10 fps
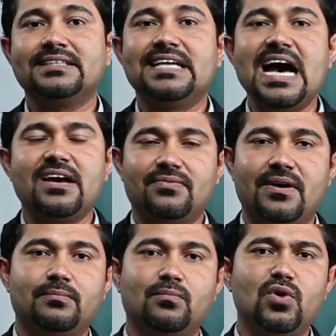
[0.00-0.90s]

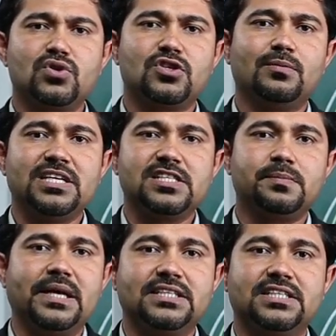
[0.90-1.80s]
Diaphragm. Most of the
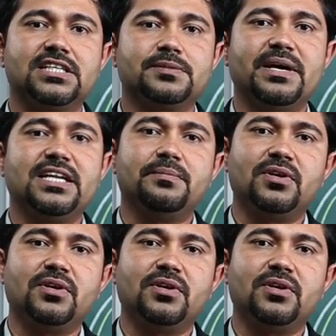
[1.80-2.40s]
inspiration is mainly